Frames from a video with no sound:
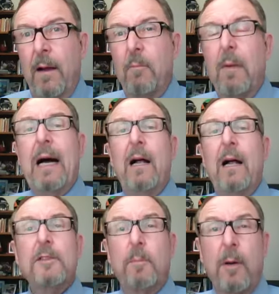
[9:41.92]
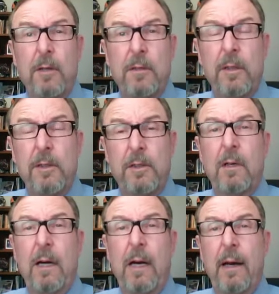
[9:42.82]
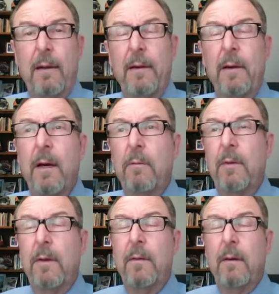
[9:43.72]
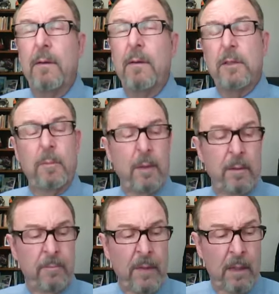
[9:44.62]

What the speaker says: miles a person has trod, you know, within their discipline.